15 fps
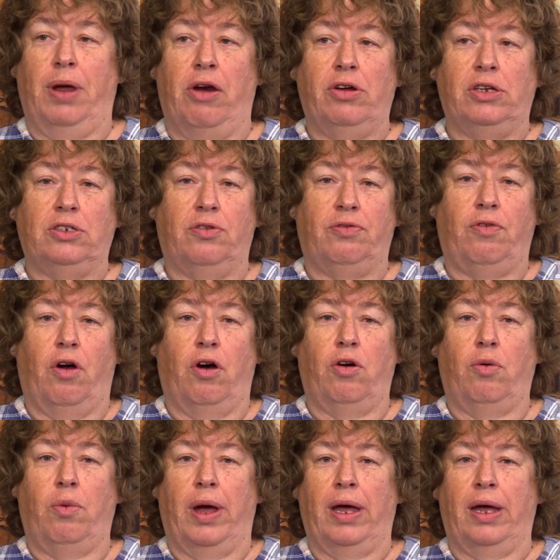Parents are far
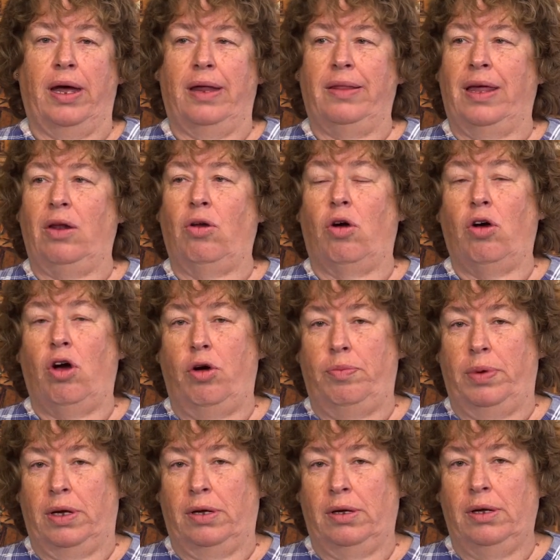away and they're not coping.